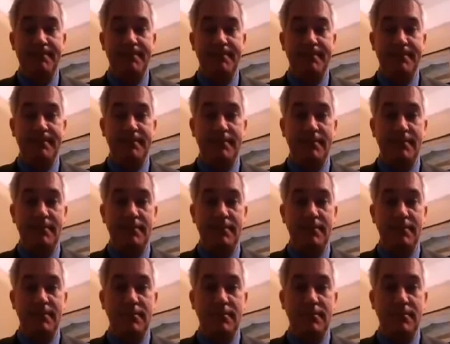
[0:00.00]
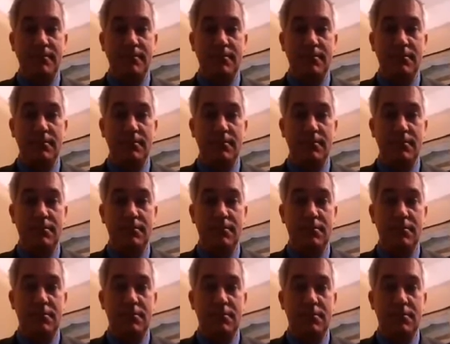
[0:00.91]

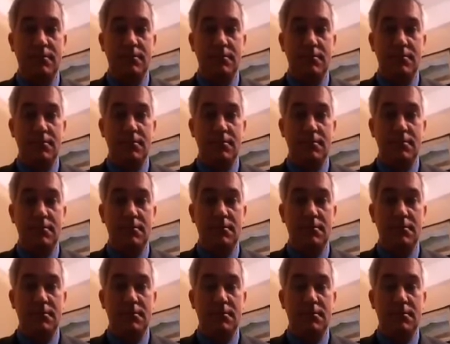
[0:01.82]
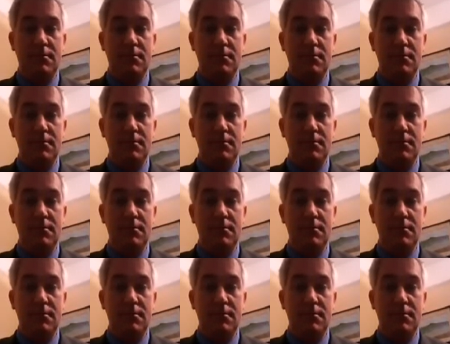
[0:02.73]
No words are spoken by the person on screen.